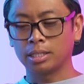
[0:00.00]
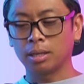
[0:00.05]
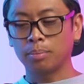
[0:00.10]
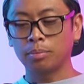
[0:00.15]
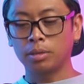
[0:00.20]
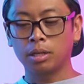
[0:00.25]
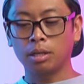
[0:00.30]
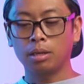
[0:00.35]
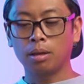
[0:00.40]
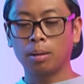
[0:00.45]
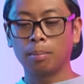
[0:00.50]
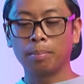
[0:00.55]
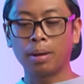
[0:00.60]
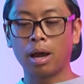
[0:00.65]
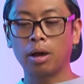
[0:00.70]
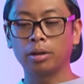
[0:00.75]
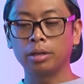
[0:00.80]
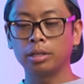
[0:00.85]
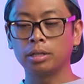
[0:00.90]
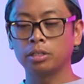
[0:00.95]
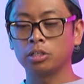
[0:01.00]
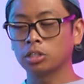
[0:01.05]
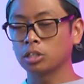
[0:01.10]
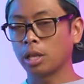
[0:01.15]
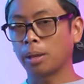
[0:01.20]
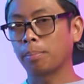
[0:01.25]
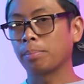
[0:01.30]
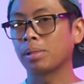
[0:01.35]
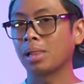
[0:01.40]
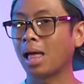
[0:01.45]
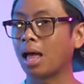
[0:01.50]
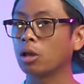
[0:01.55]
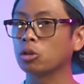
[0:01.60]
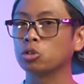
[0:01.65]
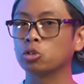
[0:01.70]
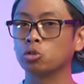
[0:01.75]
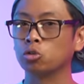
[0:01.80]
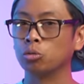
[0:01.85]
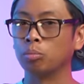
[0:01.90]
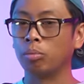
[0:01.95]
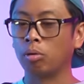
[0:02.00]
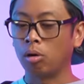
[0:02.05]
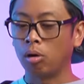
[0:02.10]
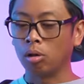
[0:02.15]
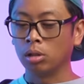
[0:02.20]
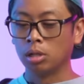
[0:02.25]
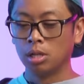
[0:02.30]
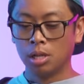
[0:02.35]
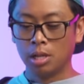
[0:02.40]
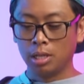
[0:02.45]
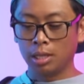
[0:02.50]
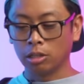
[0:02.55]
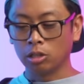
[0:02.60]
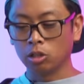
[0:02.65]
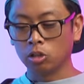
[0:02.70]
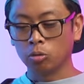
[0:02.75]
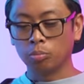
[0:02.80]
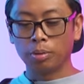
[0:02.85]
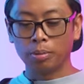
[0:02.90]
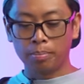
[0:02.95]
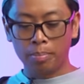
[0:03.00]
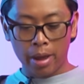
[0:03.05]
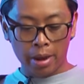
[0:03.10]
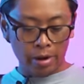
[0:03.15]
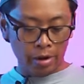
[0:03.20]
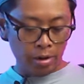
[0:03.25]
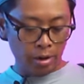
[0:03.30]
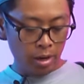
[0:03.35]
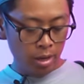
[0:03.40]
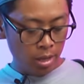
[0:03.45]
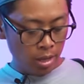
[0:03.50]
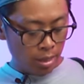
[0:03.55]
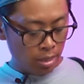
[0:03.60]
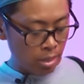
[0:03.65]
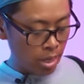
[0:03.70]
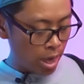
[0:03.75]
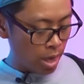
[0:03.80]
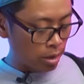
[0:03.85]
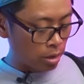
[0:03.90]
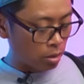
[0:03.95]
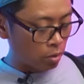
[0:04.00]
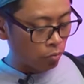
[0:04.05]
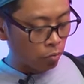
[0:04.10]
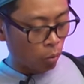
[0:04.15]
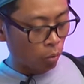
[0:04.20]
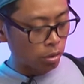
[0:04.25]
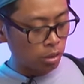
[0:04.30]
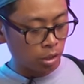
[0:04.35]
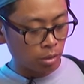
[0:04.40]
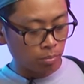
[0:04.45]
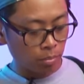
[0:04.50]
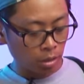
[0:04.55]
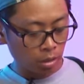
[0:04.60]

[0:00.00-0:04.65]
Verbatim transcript: Something about it just like plows through the ball a little bit better than the 14